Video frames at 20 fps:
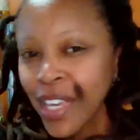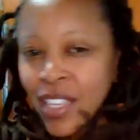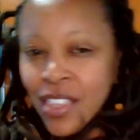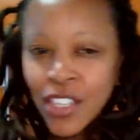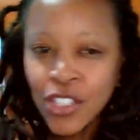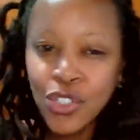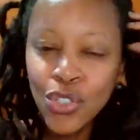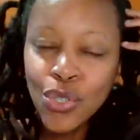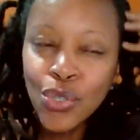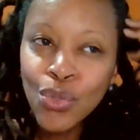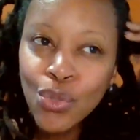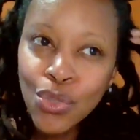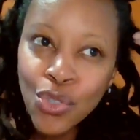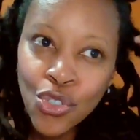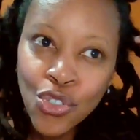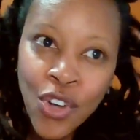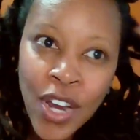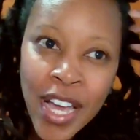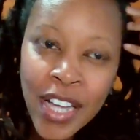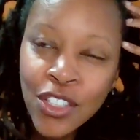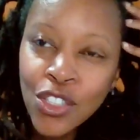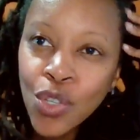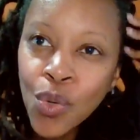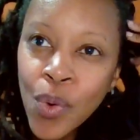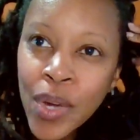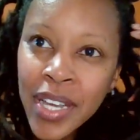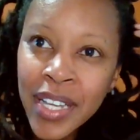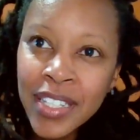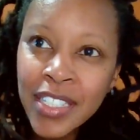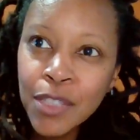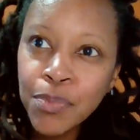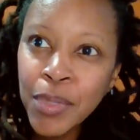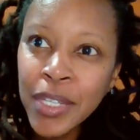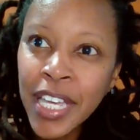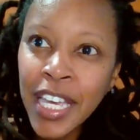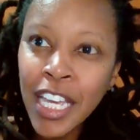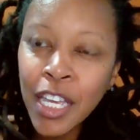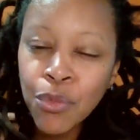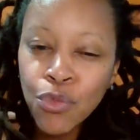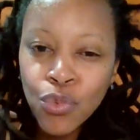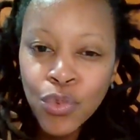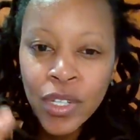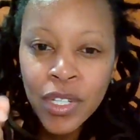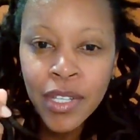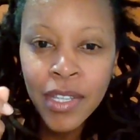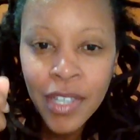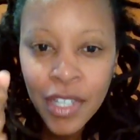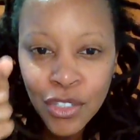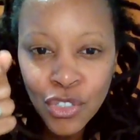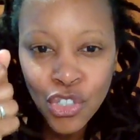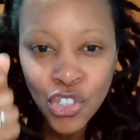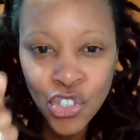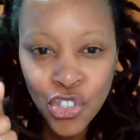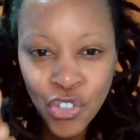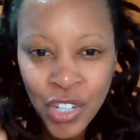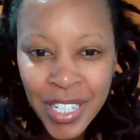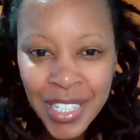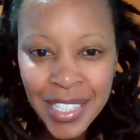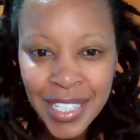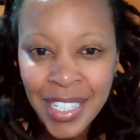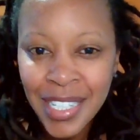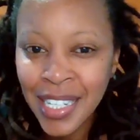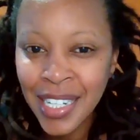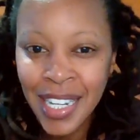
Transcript: the two-strand twist became really constricted,